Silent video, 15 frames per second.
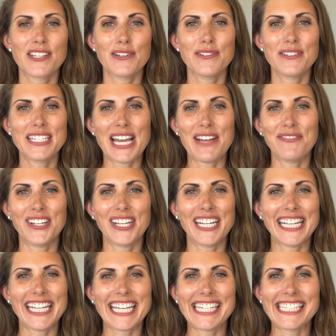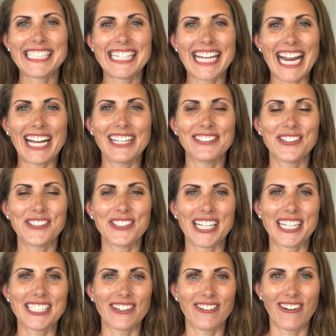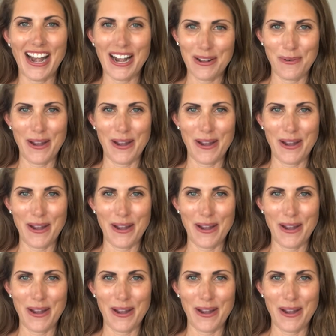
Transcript: so definitely check out those links right